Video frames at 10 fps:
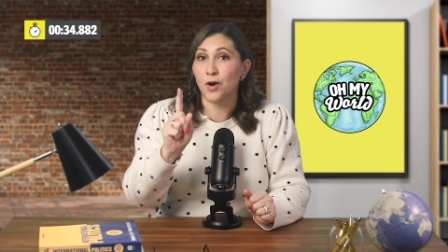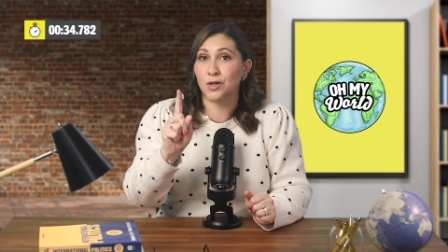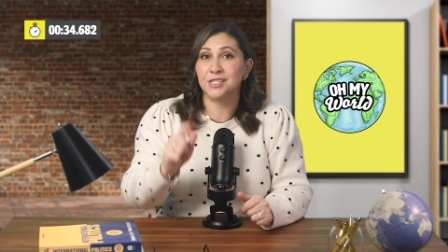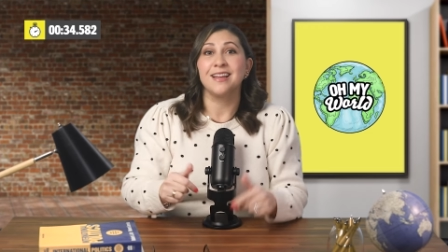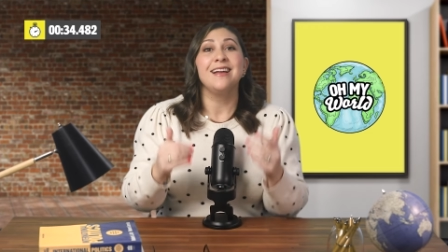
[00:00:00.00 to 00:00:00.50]

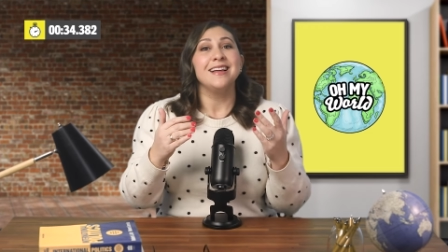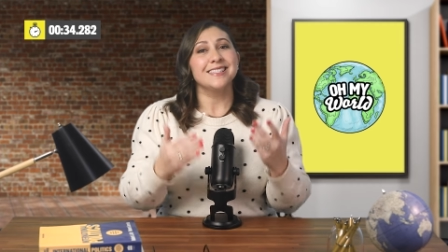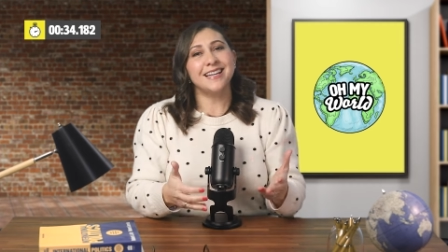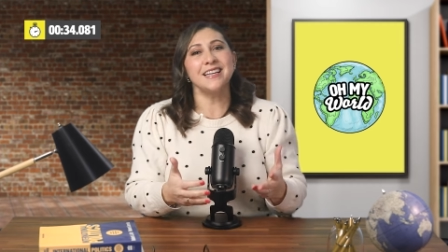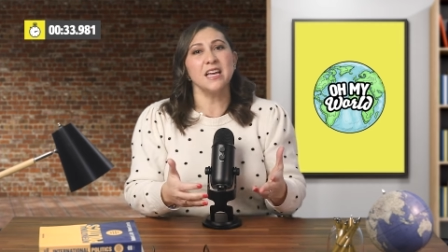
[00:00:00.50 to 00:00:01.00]
first,
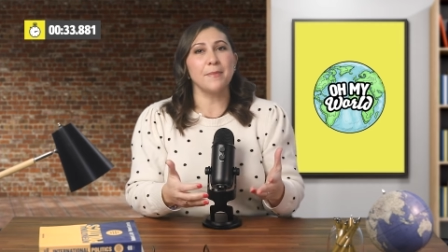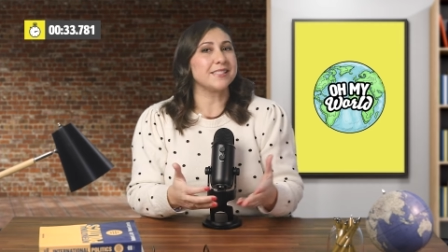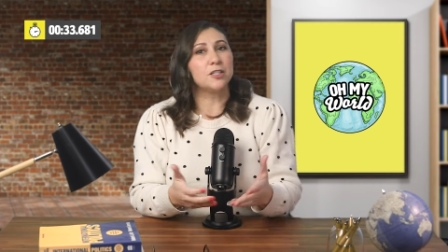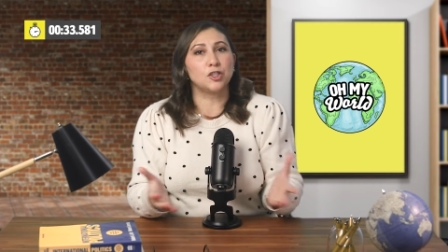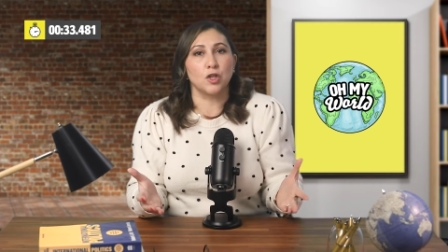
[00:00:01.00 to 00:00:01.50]
sending a
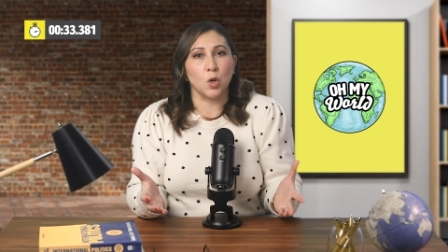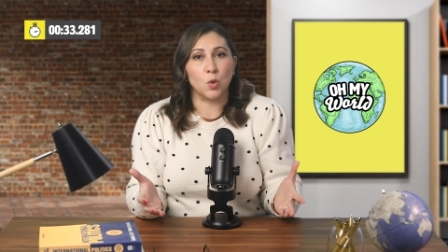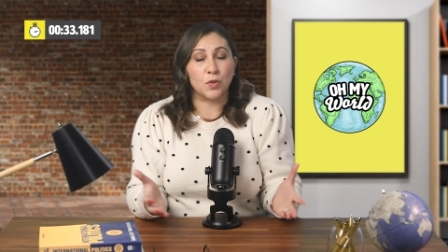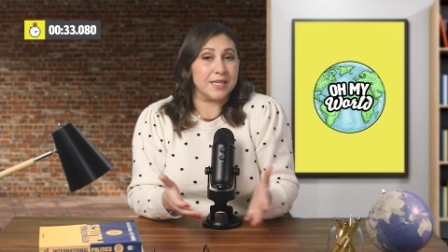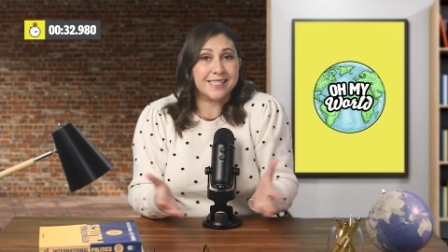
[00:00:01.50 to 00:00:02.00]
message to the
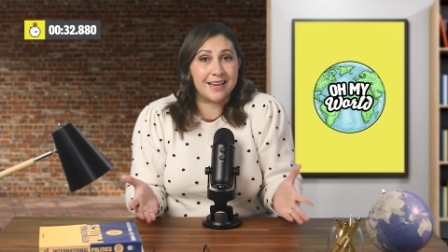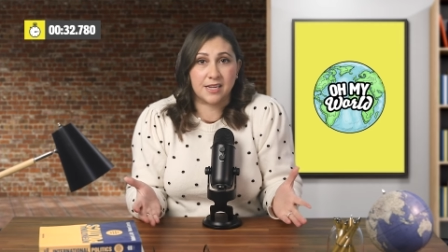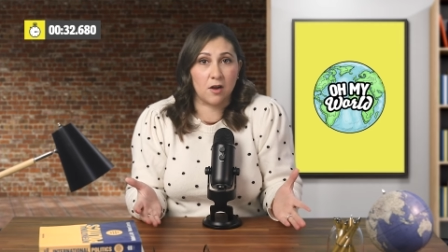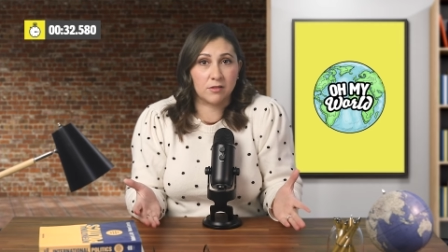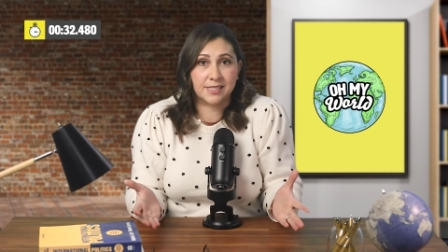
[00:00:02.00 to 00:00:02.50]
Houthis and
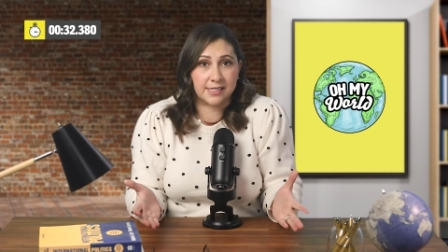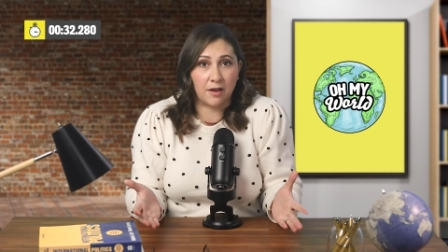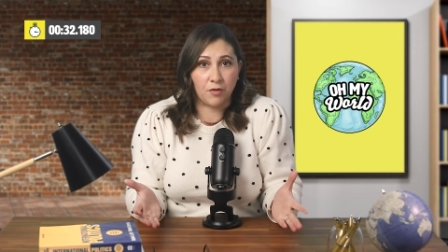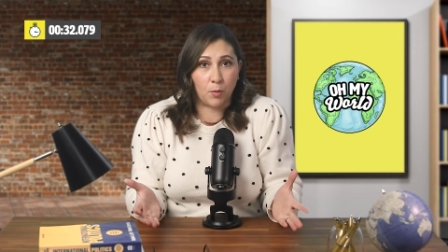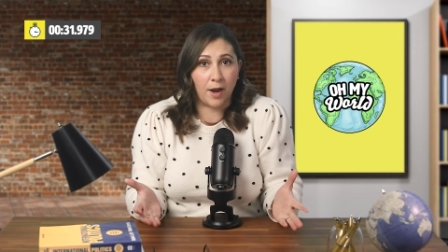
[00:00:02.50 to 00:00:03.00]
terrorists
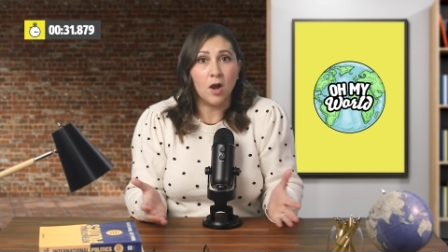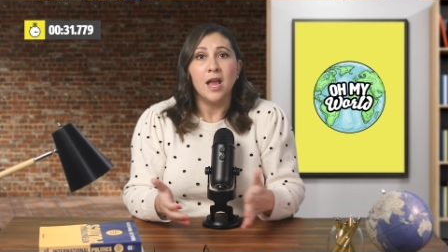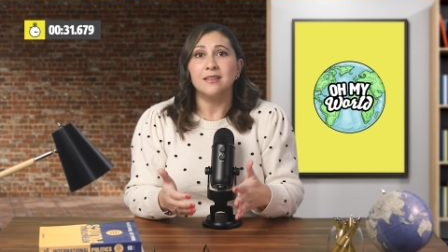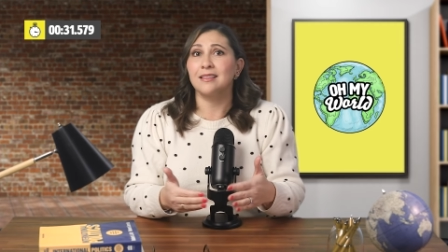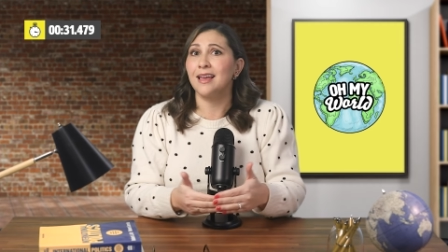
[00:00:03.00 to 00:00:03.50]
everywhere
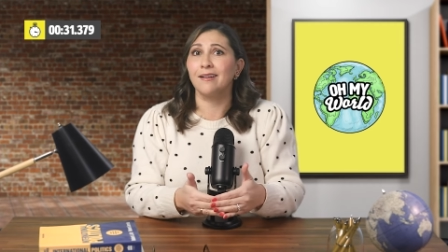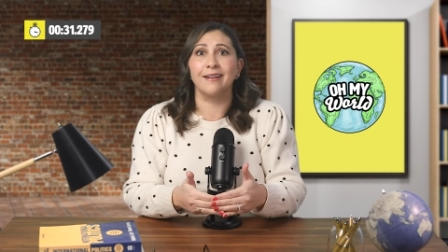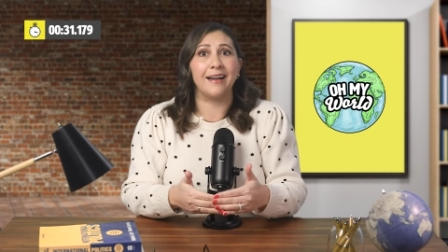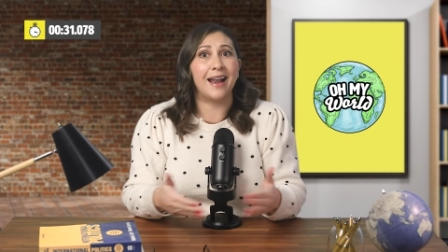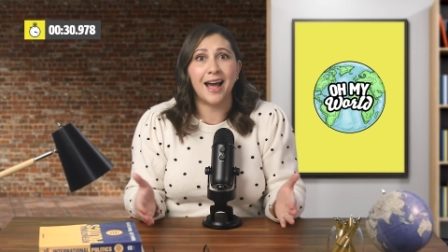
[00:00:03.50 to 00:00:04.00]
that they
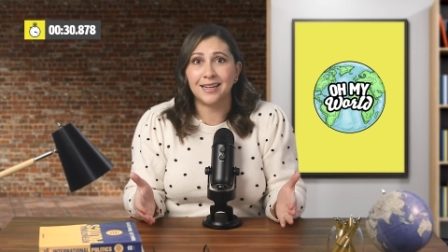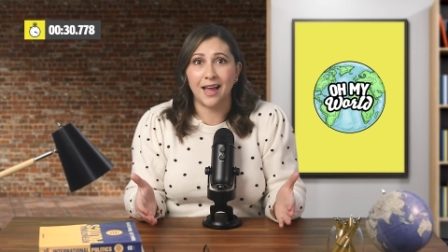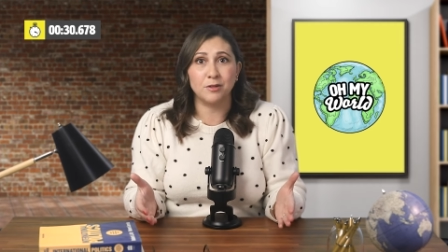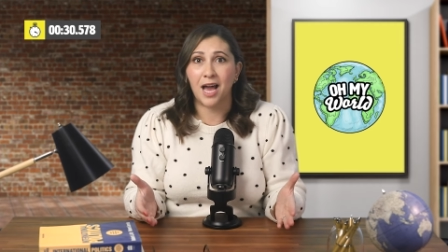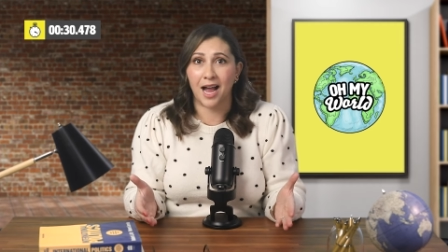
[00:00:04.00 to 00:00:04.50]
are not
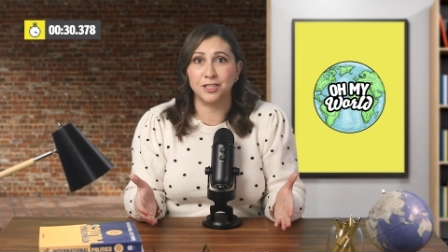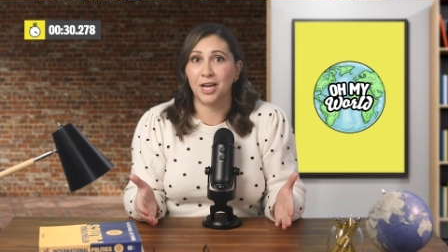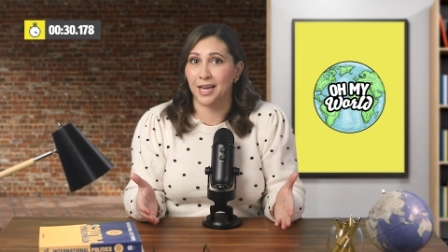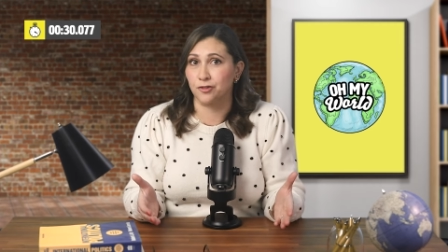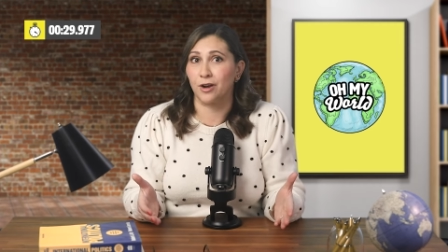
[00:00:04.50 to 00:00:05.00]
allowed to
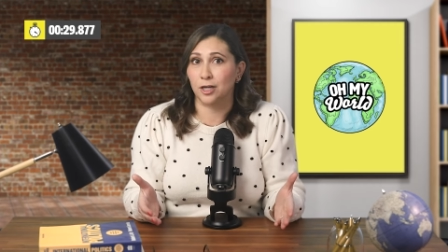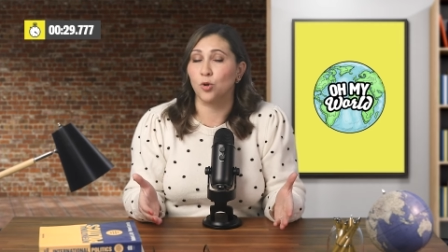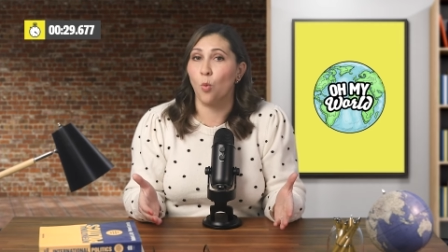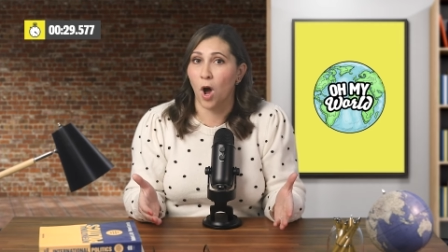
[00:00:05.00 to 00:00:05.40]
hijack international